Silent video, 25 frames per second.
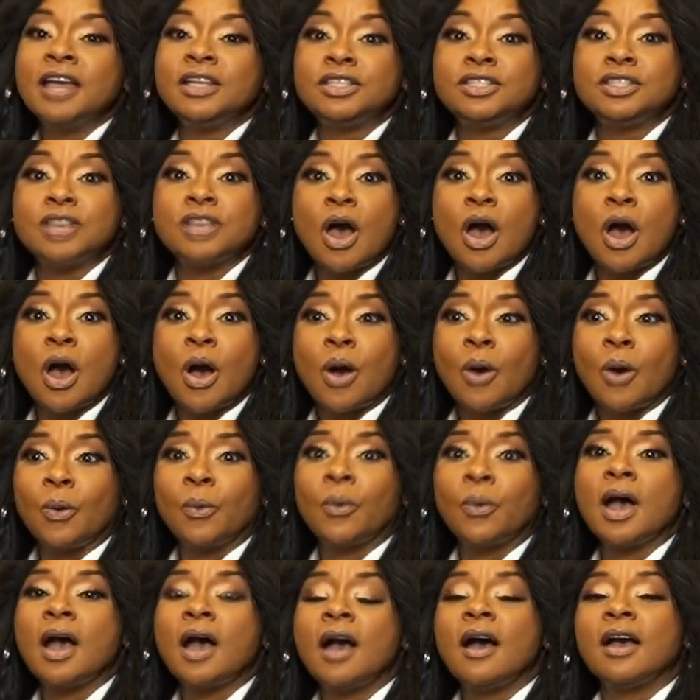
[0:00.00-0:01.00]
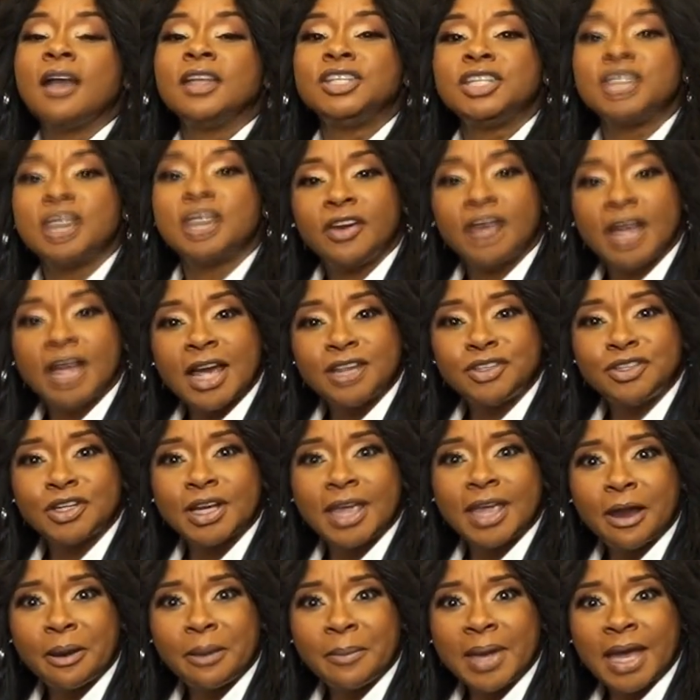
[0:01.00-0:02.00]
So,
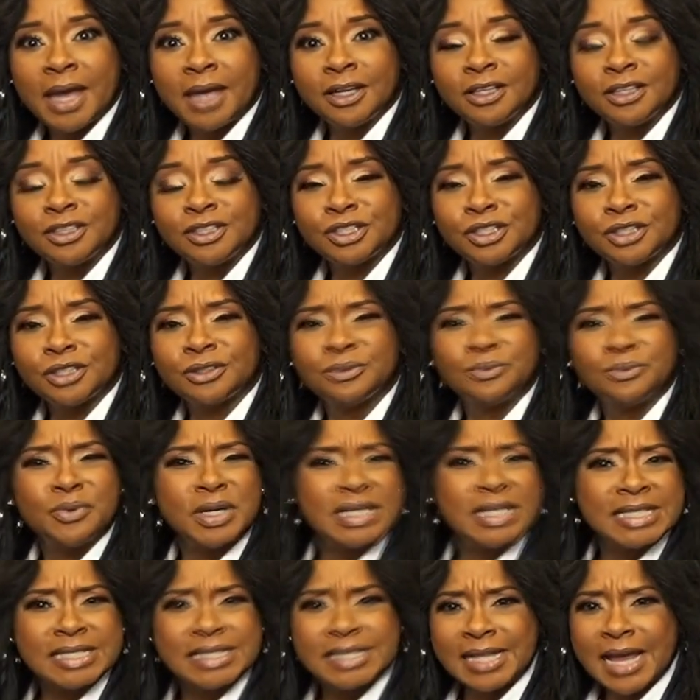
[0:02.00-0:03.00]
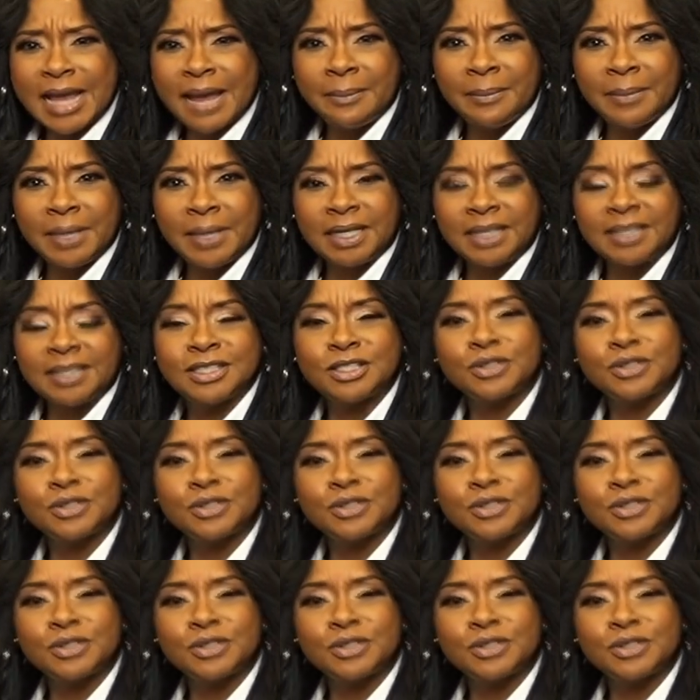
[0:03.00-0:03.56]
geriatric care manager, what does that mean?